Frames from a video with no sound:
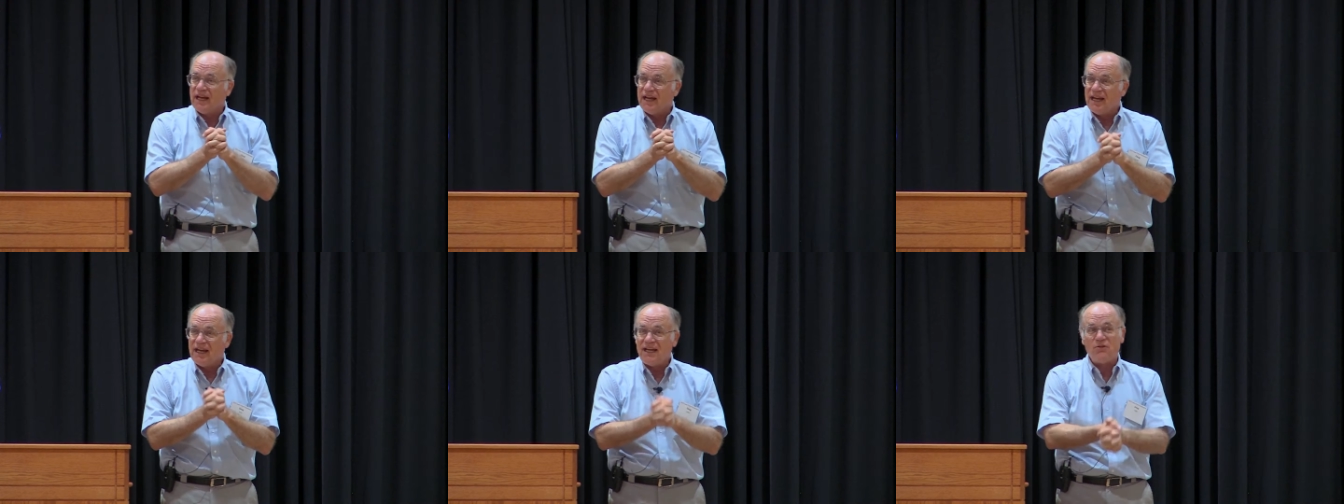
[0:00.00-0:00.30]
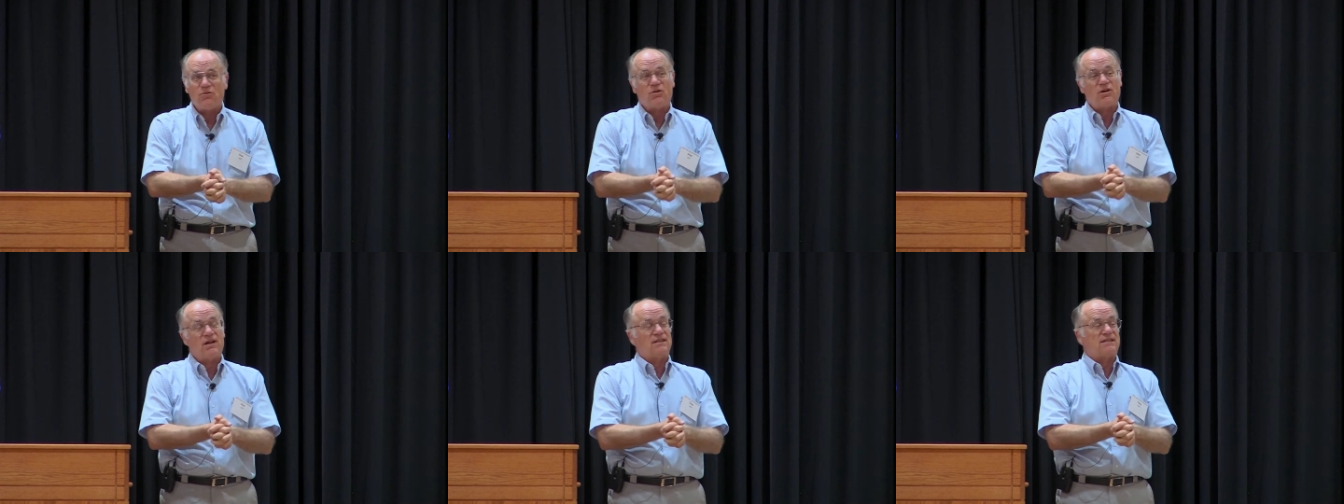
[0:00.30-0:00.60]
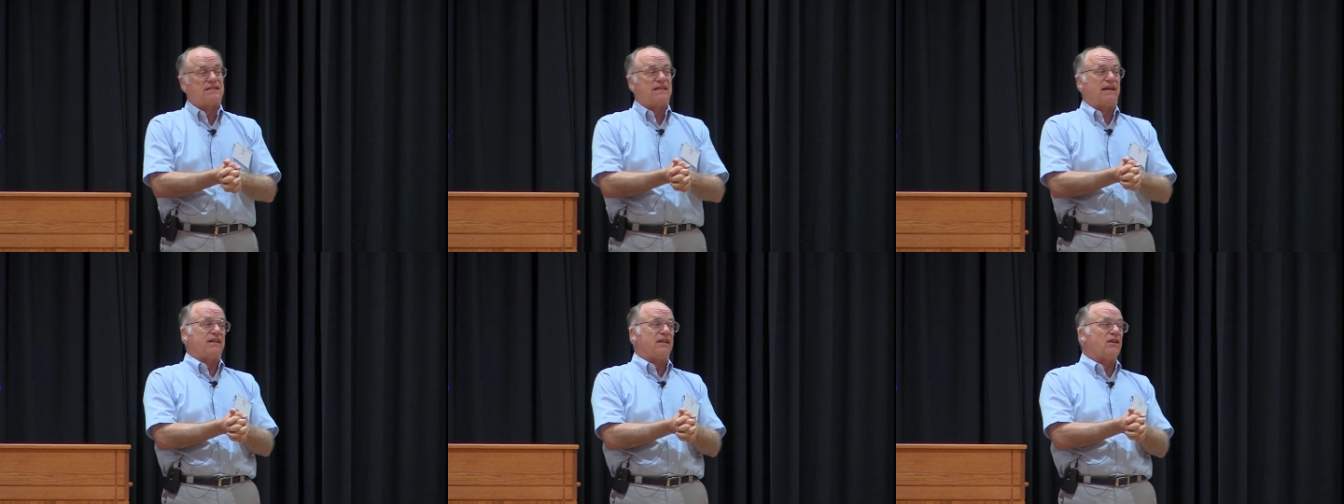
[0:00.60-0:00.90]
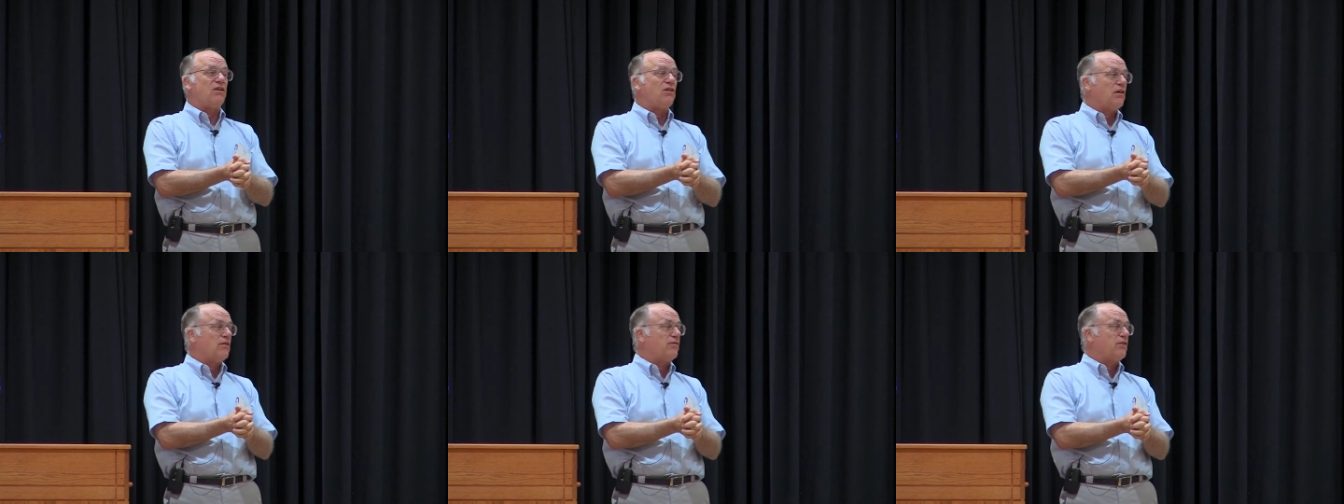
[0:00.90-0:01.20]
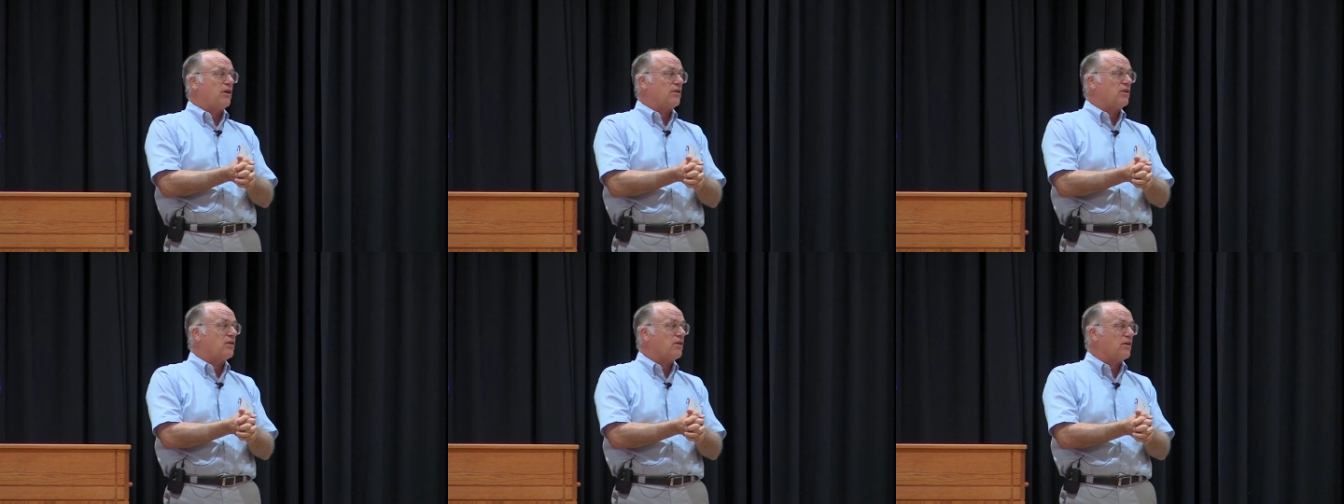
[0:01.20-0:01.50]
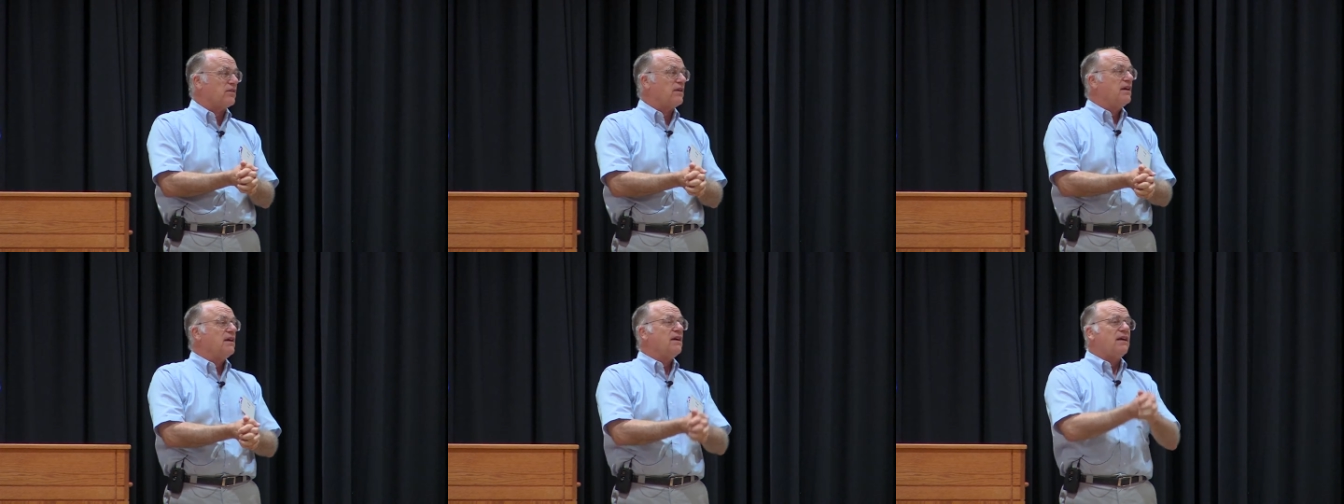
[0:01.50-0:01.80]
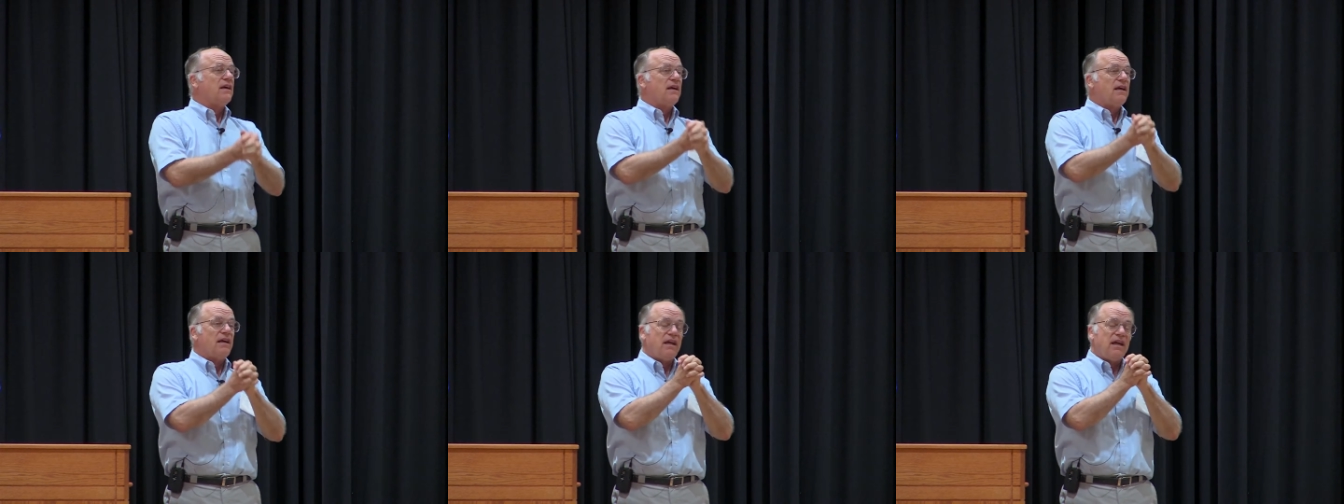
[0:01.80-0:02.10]
anywhere else I know of on Earth,
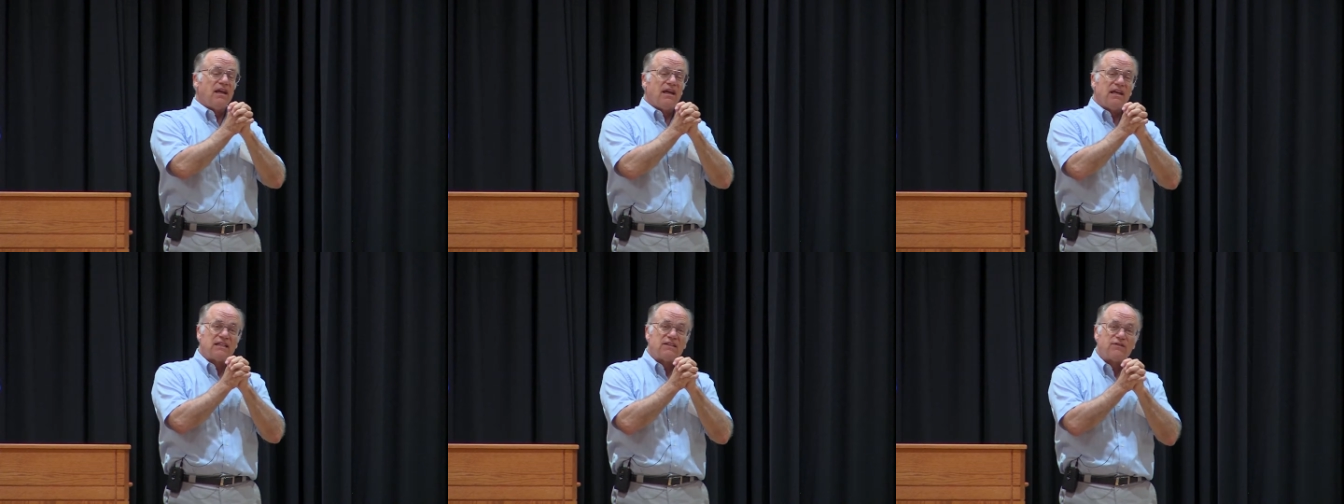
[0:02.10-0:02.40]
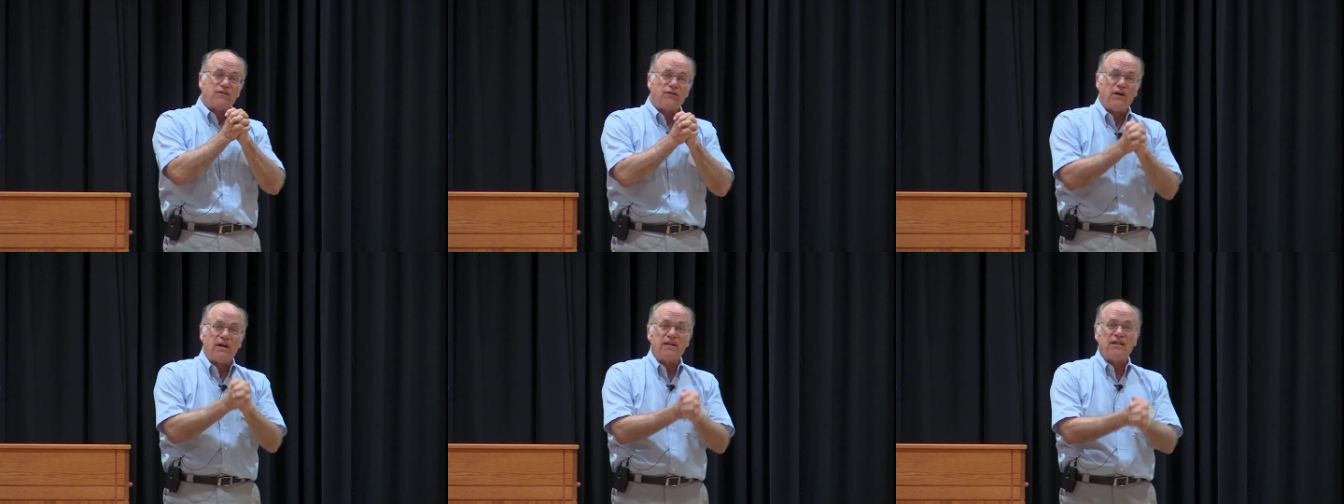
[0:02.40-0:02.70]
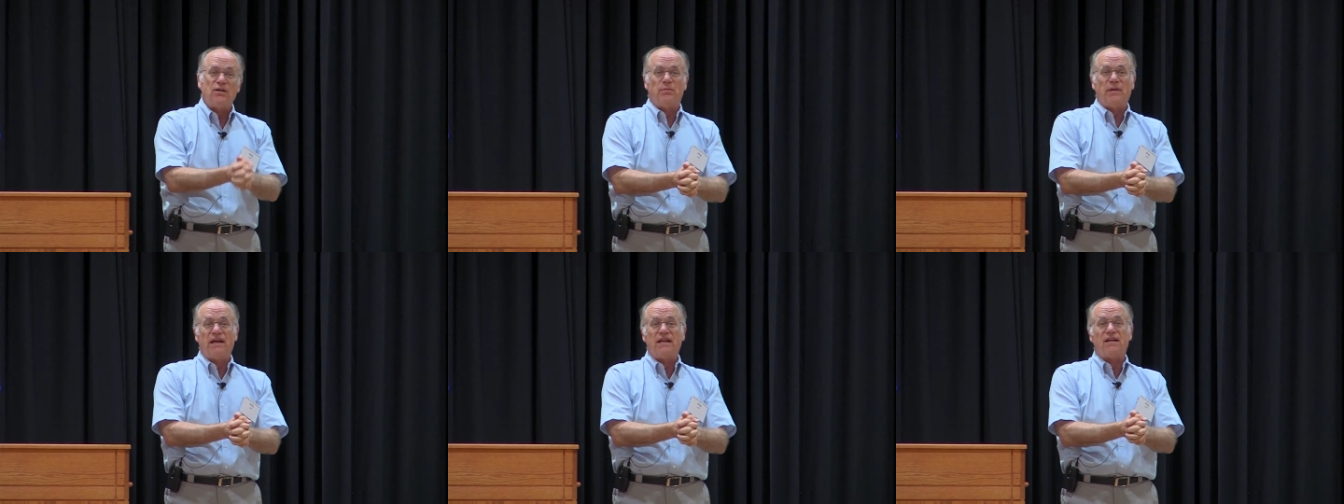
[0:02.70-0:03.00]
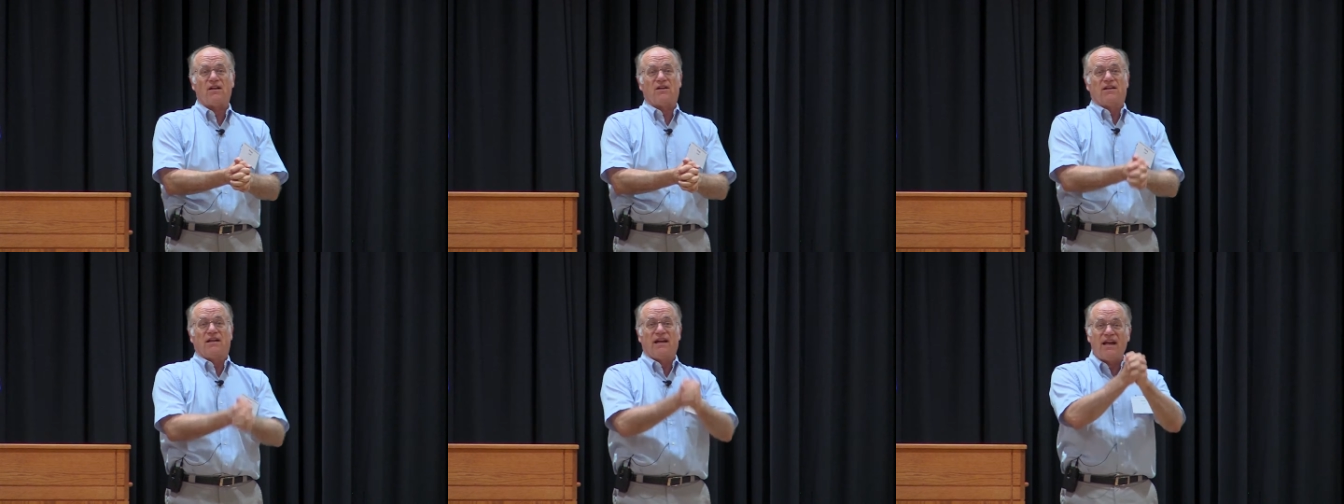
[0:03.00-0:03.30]
it's fundamental.